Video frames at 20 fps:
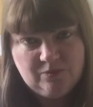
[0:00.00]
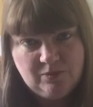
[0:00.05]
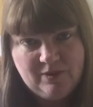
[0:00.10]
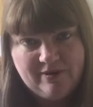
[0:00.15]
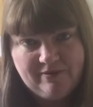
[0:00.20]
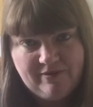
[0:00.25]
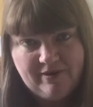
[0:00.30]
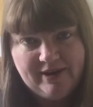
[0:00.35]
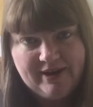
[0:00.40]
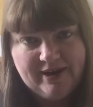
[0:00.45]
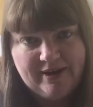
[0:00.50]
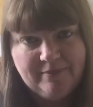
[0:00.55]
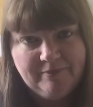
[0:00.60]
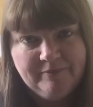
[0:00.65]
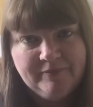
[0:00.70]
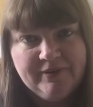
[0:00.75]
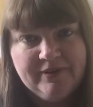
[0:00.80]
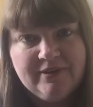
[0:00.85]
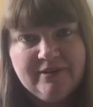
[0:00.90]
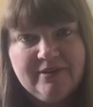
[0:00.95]
where I am,
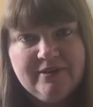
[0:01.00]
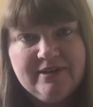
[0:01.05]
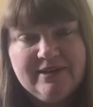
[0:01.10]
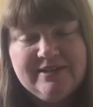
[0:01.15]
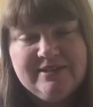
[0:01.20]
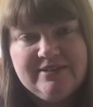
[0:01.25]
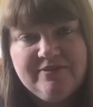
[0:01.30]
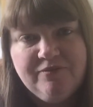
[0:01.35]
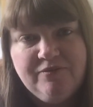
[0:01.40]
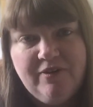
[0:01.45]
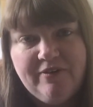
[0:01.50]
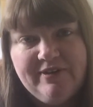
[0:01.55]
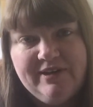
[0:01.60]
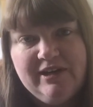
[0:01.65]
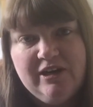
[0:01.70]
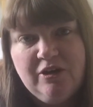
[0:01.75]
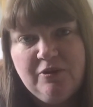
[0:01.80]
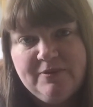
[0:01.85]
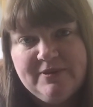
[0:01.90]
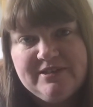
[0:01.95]
is the very
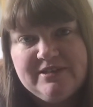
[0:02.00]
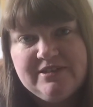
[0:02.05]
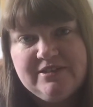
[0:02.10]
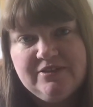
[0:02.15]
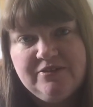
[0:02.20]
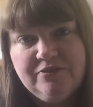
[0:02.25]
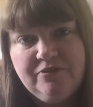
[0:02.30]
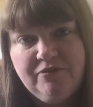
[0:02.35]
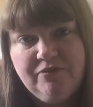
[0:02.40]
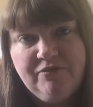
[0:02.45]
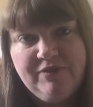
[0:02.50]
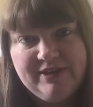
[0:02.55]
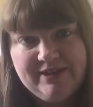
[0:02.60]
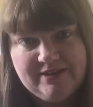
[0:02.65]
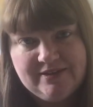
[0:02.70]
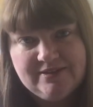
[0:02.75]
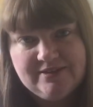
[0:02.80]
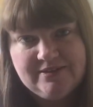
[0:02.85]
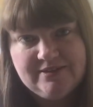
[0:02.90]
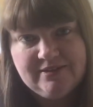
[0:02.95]
lowest
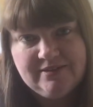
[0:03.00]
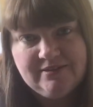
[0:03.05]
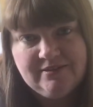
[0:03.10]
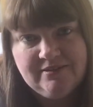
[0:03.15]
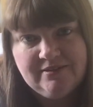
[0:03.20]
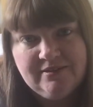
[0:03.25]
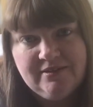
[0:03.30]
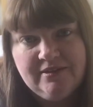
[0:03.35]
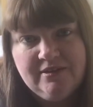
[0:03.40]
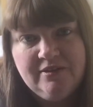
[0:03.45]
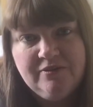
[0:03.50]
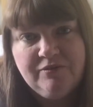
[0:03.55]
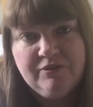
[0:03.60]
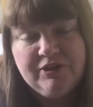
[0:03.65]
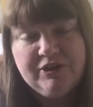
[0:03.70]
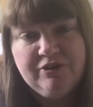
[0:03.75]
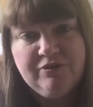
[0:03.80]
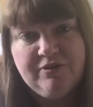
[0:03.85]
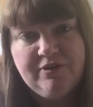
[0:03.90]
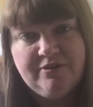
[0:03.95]
figures for the
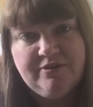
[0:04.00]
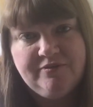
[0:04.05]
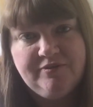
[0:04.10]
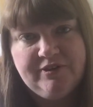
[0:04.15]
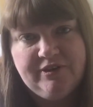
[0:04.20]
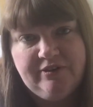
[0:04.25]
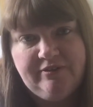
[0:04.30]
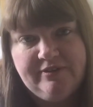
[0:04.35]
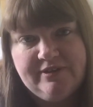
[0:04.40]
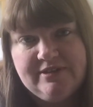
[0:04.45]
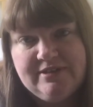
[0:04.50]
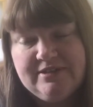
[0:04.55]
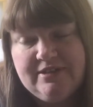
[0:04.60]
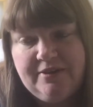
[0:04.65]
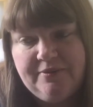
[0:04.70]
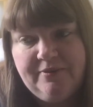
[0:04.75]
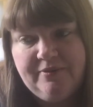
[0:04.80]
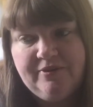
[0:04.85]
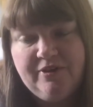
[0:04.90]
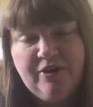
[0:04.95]
coronavirus,
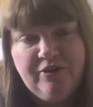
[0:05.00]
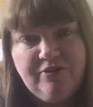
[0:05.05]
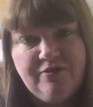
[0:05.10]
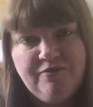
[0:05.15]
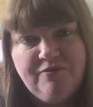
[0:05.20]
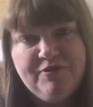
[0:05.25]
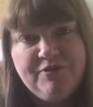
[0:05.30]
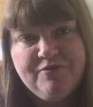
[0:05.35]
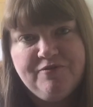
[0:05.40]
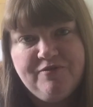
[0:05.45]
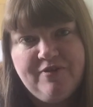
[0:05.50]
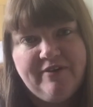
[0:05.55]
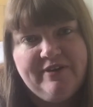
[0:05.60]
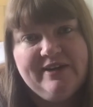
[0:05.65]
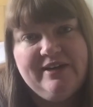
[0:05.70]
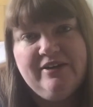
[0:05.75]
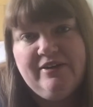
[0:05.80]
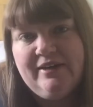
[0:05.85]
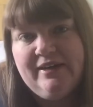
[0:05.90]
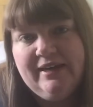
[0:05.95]
so I kind of feel very
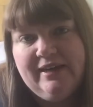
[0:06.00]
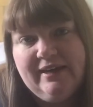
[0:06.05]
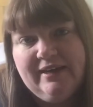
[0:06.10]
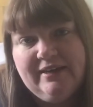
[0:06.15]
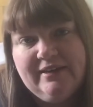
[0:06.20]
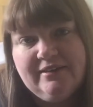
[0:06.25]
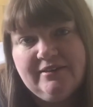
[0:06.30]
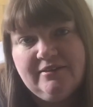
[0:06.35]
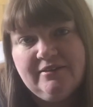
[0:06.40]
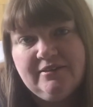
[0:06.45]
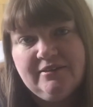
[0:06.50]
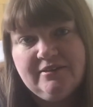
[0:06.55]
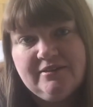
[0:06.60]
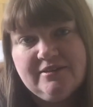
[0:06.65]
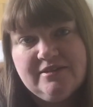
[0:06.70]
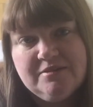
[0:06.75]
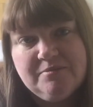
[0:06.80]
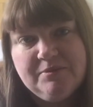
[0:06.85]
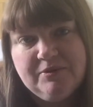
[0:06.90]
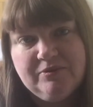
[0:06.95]
lucky,
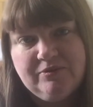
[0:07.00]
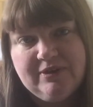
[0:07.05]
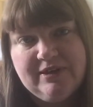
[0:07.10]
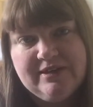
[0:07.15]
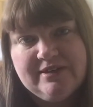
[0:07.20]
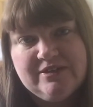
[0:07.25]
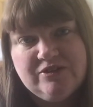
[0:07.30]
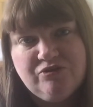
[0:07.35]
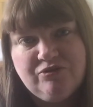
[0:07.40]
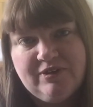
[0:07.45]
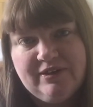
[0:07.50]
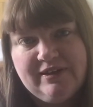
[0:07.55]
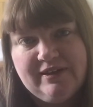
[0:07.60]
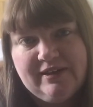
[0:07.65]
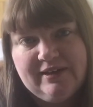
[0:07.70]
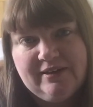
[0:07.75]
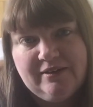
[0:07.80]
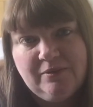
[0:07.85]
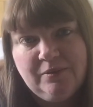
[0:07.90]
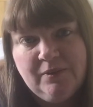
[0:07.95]
to be honest, right
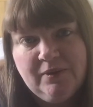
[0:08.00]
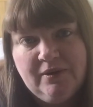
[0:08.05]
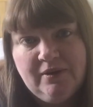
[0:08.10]
now.